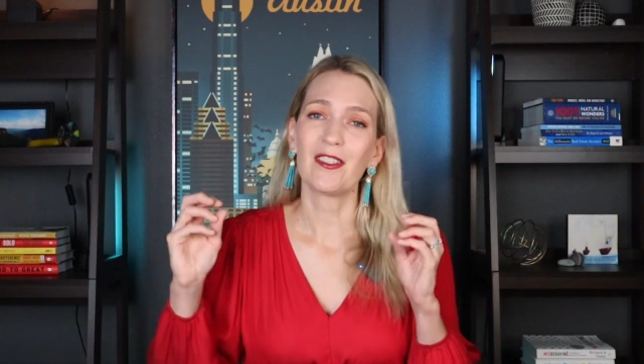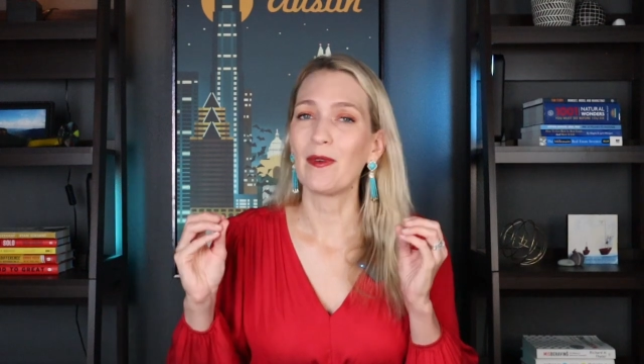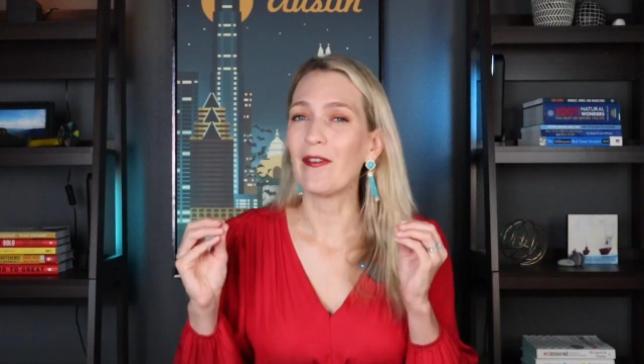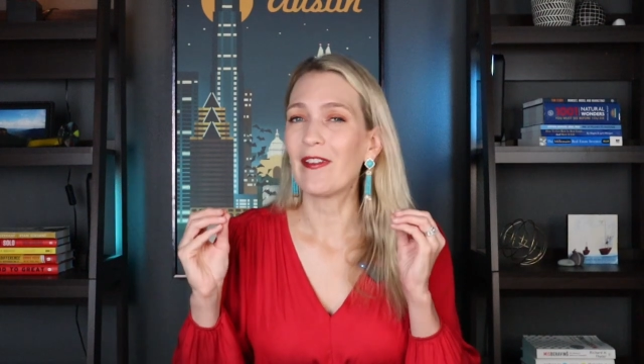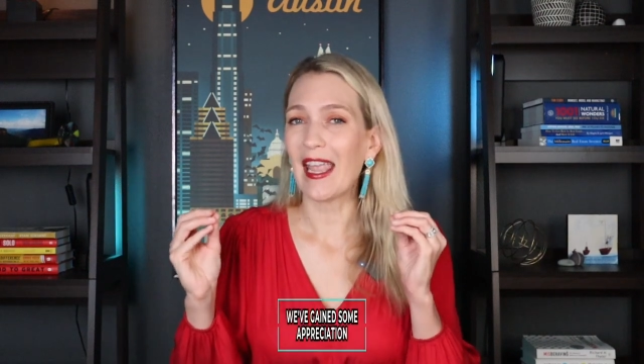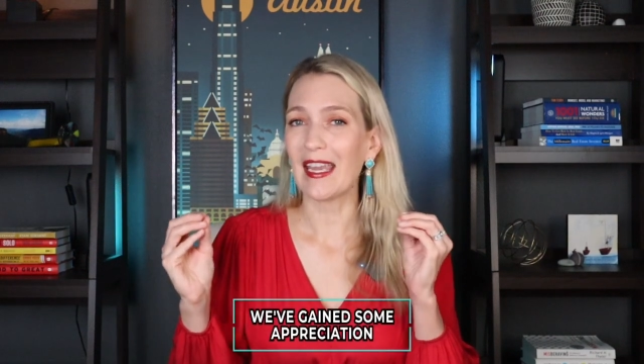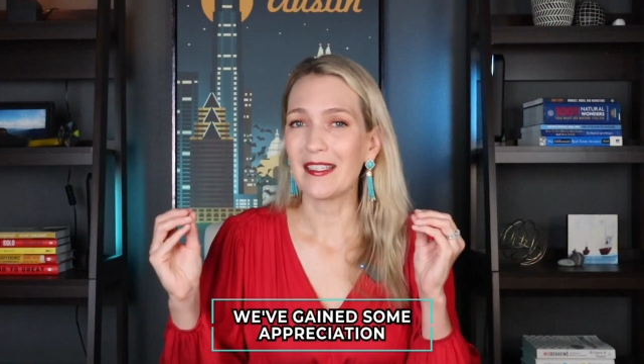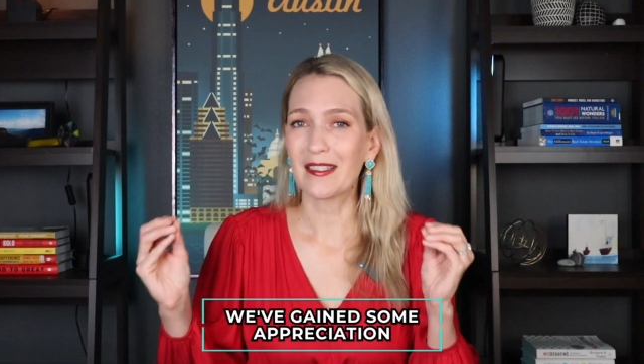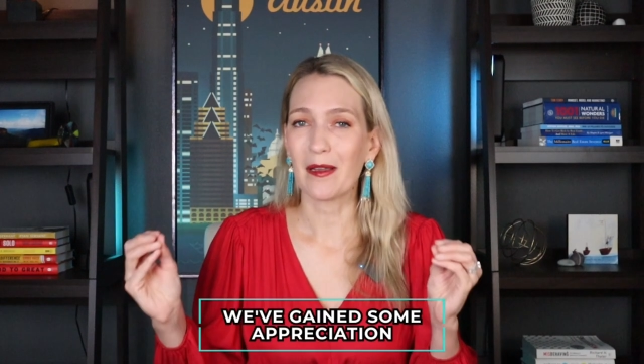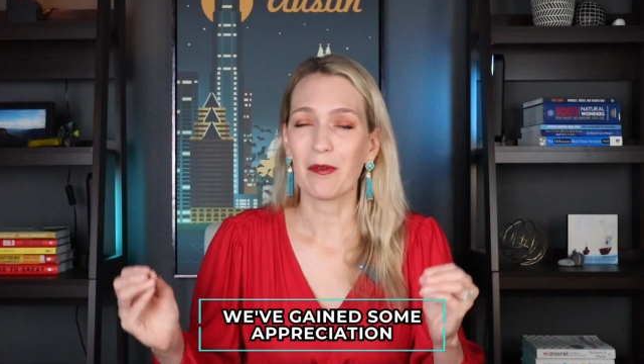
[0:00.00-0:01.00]
so we've
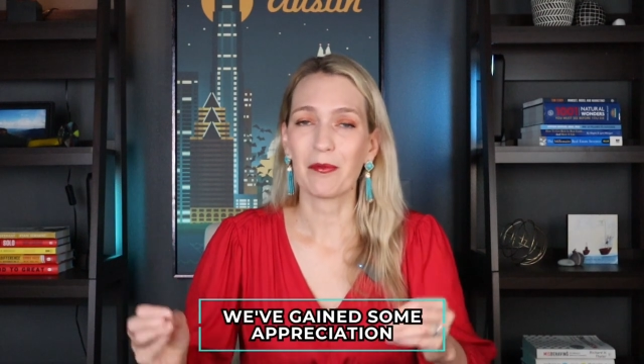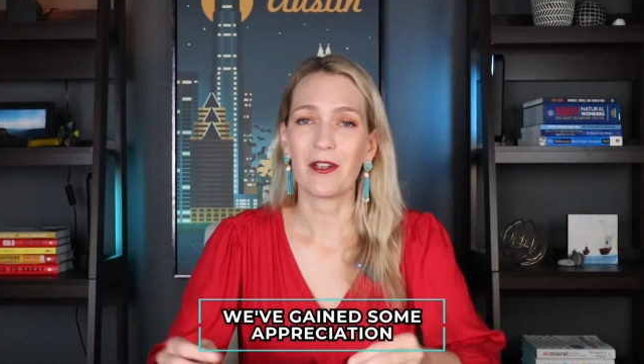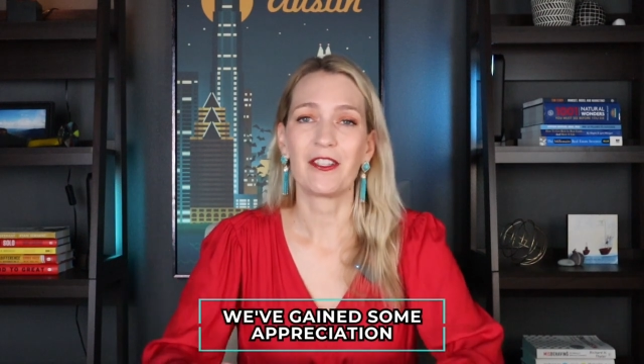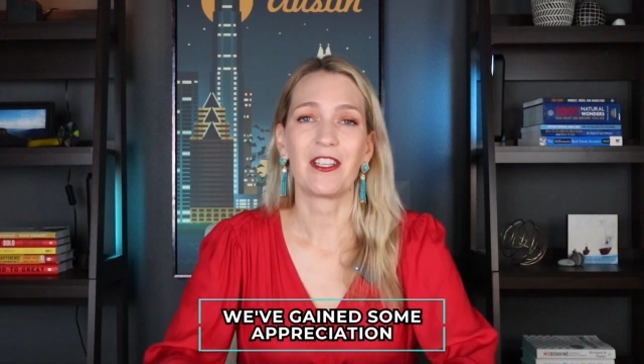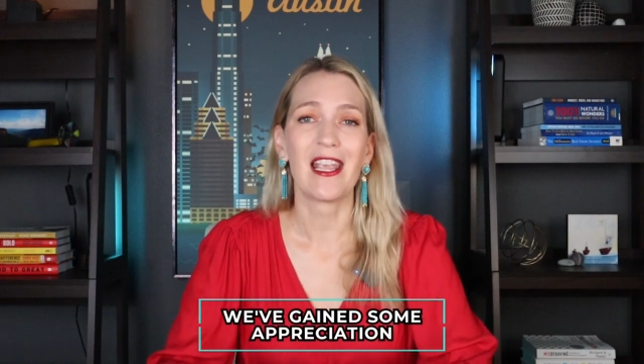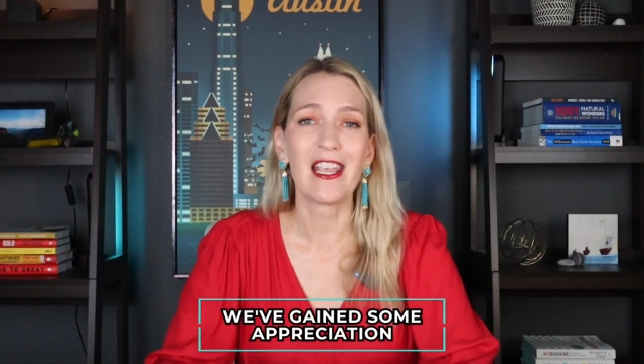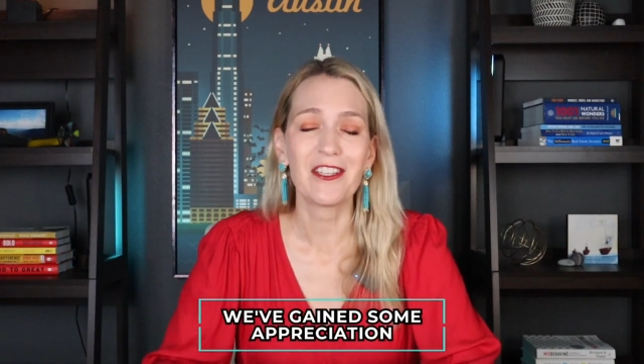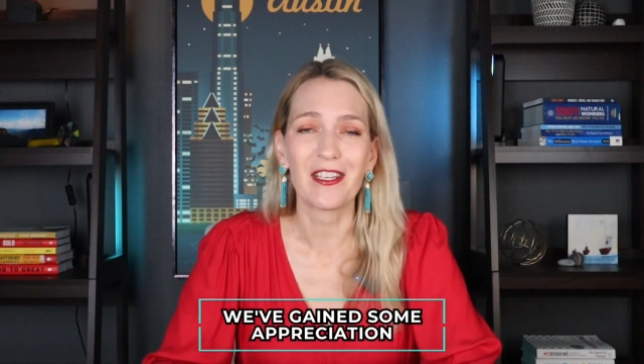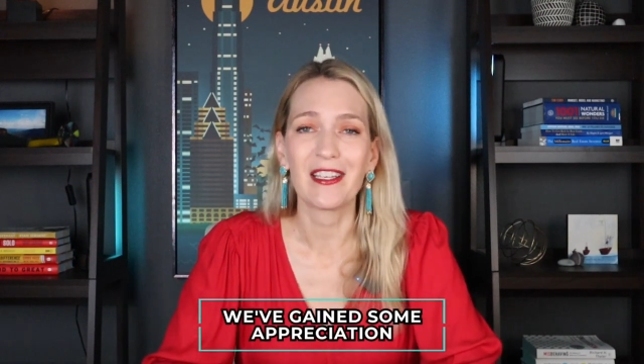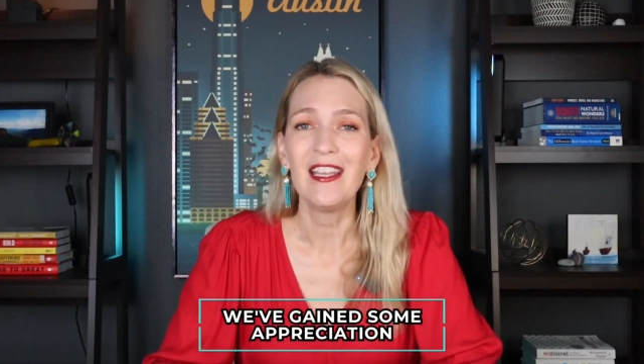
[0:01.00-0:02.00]
gained some
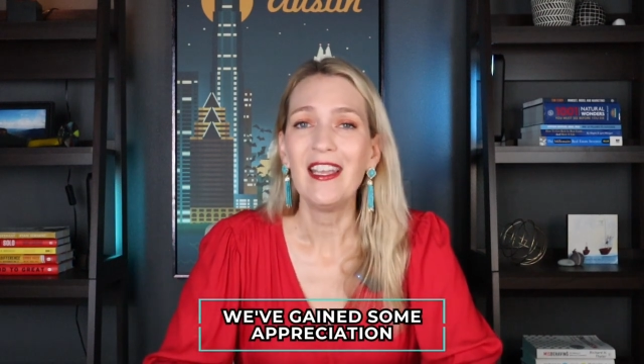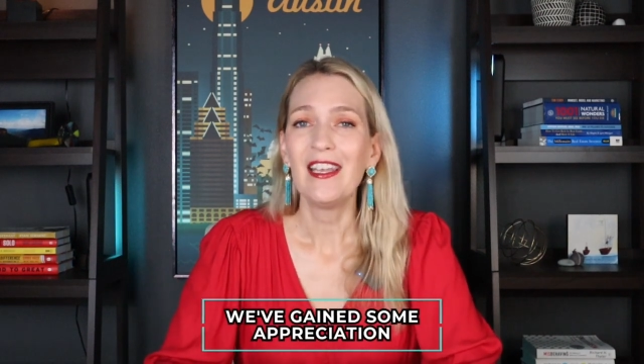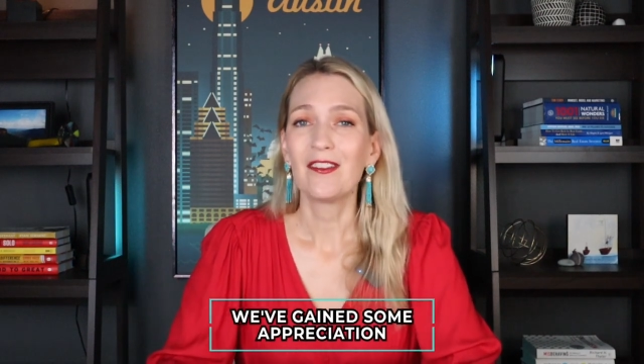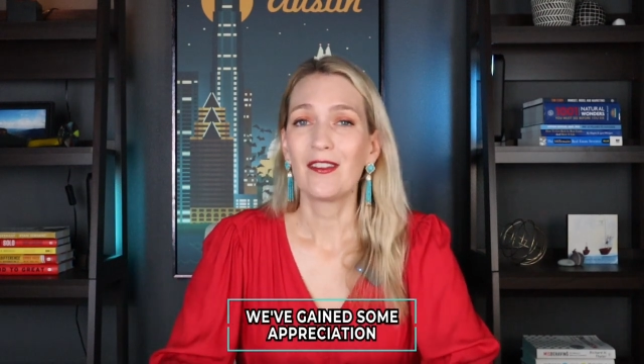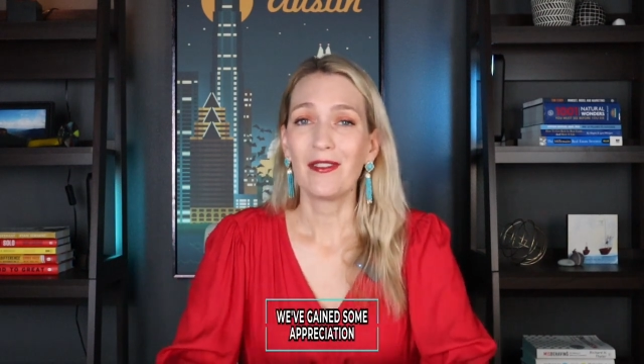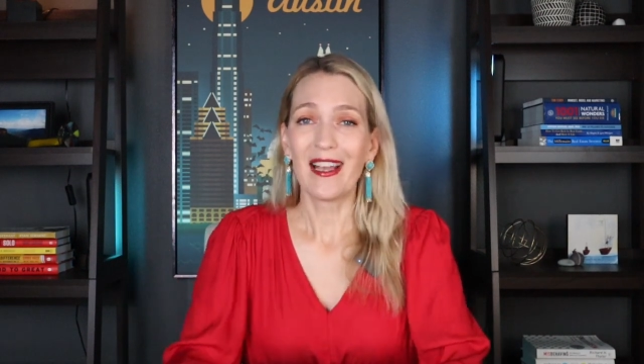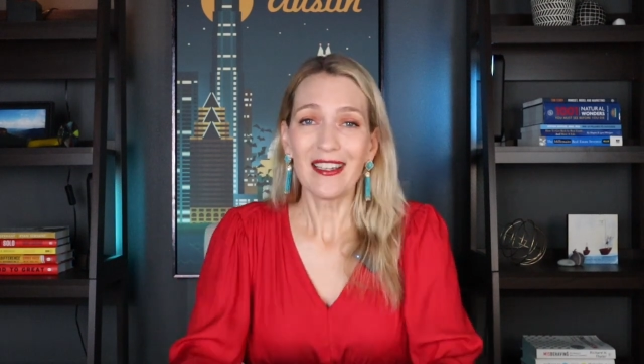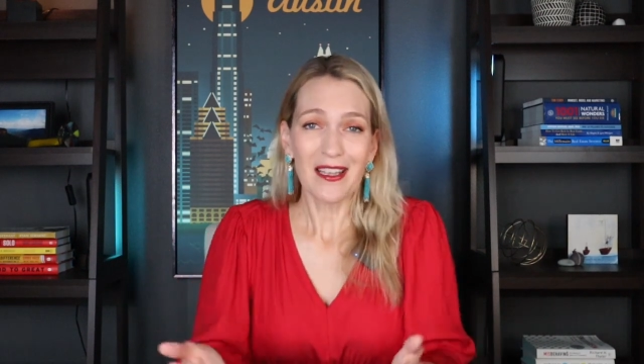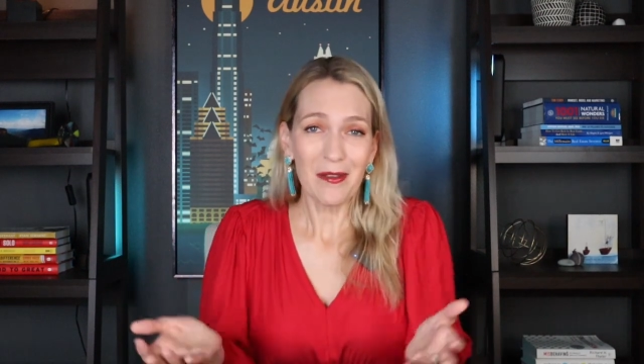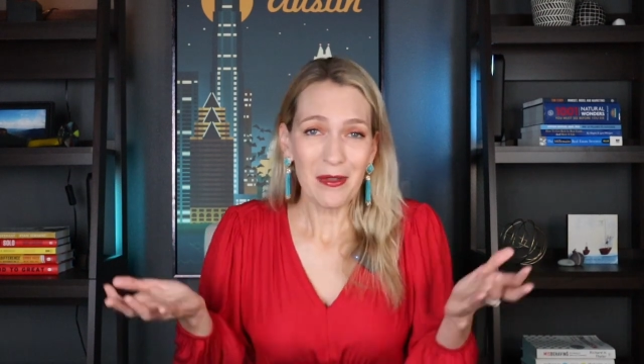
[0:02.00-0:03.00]
appreciation. So
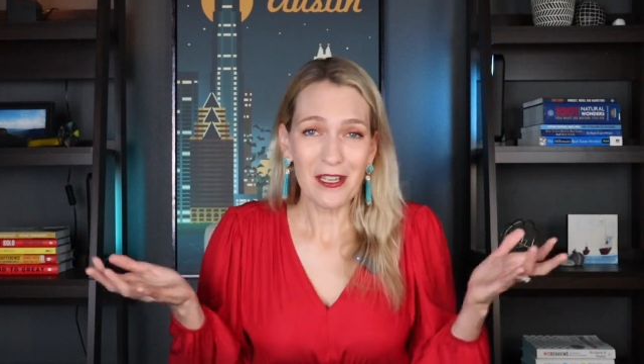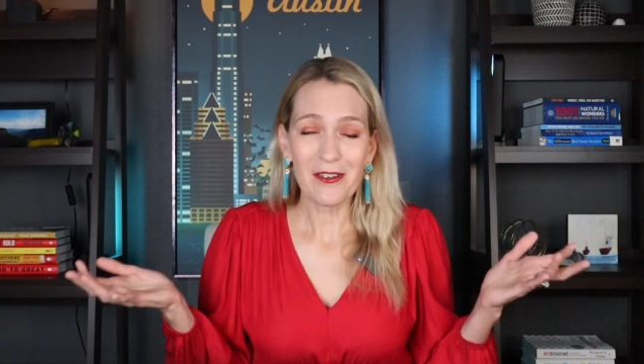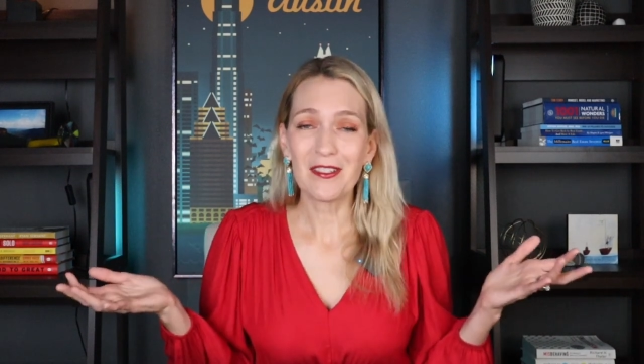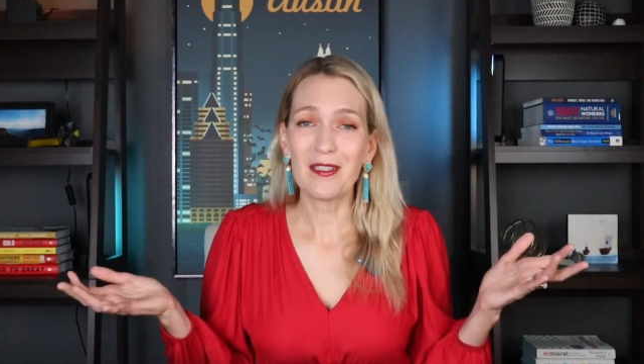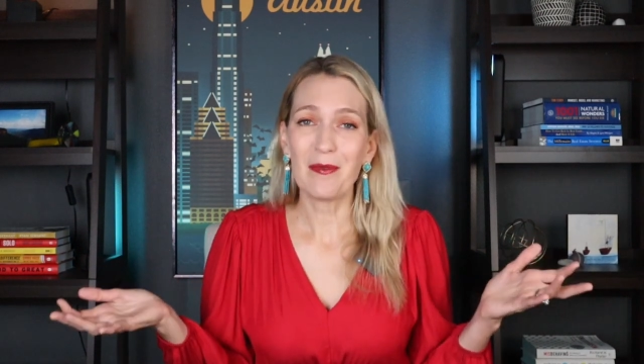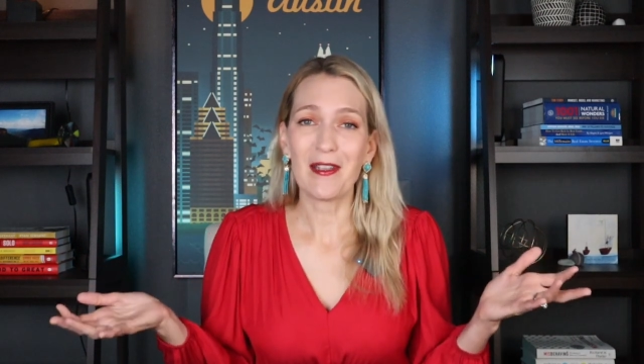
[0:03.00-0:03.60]
that appears to